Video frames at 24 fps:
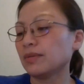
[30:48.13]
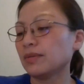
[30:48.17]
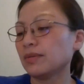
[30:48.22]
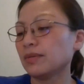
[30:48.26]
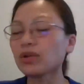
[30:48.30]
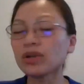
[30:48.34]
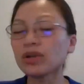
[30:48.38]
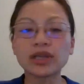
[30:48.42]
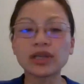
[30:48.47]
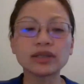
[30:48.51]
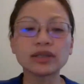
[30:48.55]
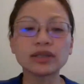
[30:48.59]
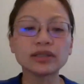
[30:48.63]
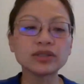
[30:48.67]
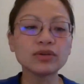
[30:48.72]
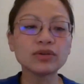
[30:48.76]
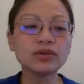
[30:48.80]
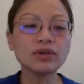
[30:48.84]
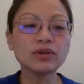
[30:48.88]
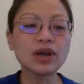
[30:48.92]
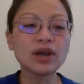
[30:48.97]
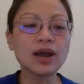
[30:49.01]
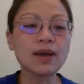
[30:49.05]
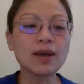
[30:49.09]
Okay,
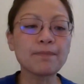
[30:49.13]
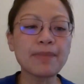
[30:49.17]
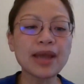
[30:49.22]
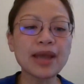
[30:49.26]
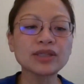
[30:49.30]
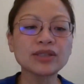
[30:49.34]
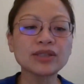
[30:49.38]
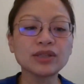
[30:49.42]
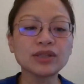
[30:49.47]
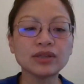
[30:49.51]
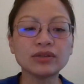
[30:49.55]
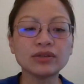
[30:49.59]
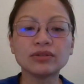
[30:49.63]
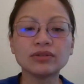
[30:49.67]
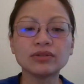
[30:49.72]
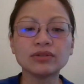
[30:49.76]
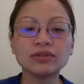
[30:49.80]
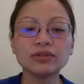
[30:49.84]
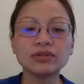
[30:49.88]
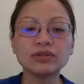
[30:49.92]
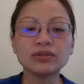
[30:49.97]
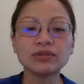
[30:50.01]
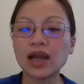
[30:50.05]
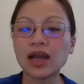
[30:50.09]
so back to you,
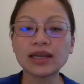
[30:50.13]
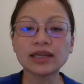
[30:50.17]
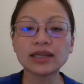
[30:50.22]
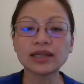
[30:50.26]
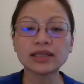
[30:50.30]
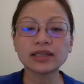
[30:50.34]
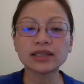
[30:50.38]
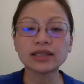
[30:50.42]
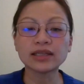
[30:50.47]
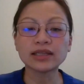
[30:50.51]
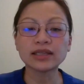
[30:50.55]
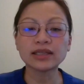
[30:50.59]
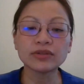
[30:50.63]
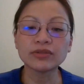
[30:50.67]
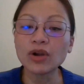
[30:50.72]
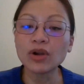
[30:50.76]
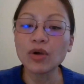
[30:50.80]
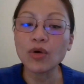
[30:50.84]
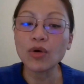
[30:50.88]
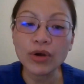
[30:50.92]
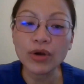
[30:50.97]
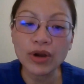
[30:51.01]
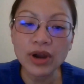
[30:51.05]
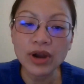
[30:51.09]
Alexandra,
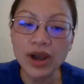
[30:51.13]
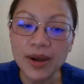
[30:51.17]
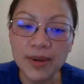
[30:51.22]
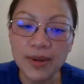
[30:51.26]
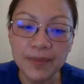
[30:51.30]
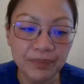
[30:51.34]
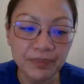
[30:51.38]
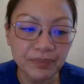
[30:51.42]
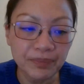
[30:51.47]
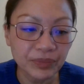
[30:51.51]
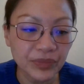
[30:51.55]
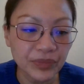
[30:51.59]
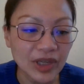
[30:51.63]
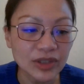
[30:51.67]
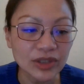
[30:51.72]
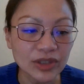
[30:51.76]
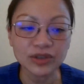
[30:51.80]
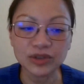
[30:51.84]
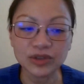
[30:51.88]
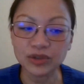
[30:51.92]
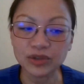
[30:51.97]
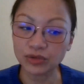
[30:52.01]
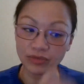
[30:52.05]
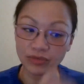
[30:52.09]
or
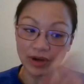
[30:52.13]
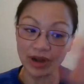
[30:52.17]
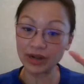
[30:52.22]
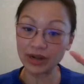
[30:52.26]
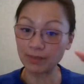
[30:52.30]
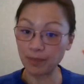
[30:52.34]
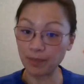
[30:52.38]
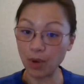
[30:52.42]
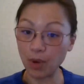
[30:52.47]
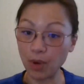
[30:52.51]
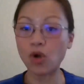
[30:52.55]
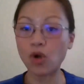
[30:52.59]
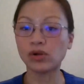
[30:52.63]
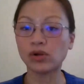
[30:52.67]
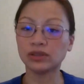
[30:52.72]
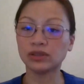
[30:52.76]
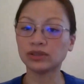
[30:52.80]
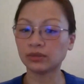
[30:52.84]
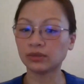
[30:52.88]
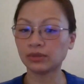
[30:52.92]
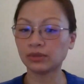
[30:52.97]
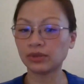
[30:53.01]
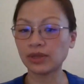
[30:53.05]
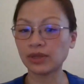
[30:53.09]
to run the poll.
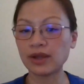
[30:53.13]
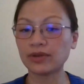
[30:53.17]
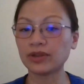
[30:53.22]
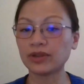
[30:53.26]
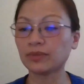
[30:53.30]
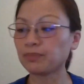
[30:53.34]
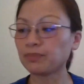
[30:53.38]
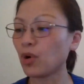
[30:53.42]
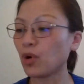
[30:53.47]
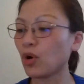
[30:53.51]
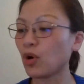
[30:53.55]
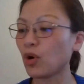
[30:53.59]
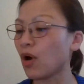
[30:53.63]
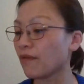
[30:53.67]
So we'll have a poll